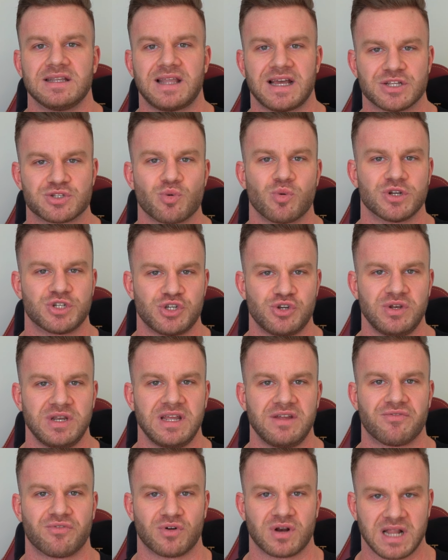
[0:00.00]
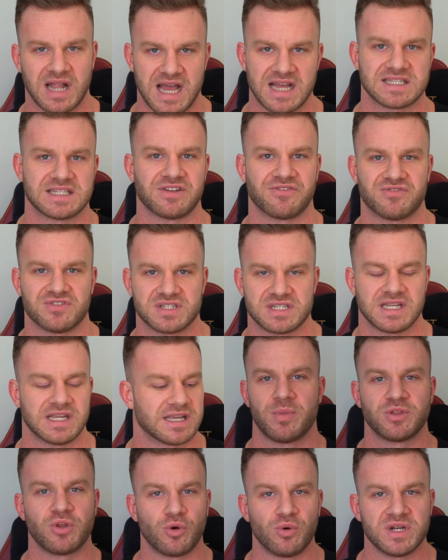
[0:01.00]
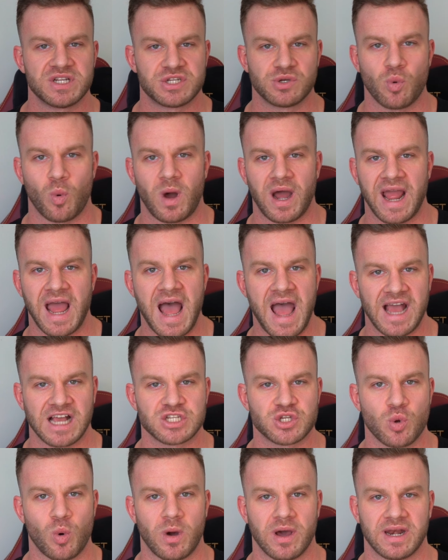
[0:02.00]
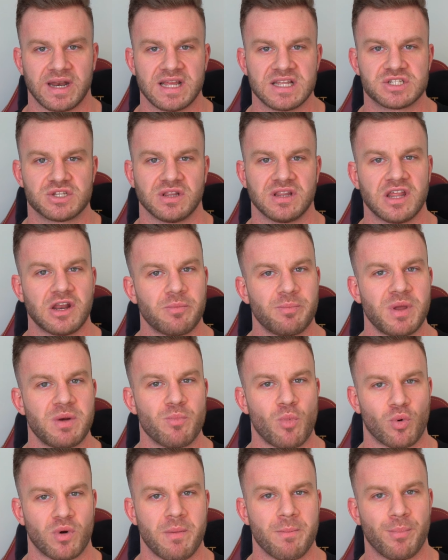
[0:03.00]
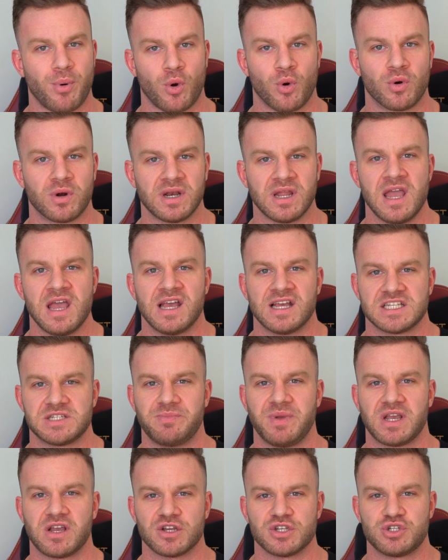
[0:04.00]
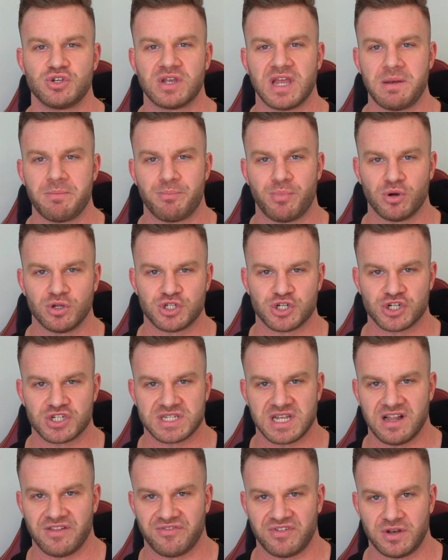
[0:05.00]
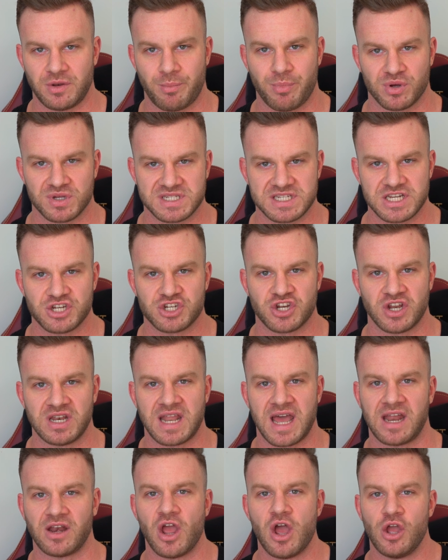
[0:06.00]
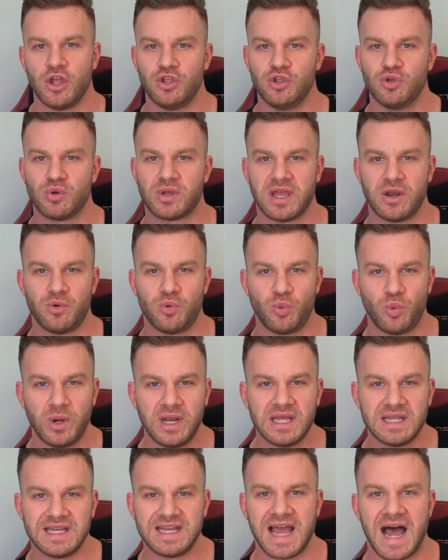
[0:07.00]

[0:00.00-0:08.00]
that's what you need for classic physique. But the reason why hack squat is a little bit more important is because you can put yourself in a position that you can really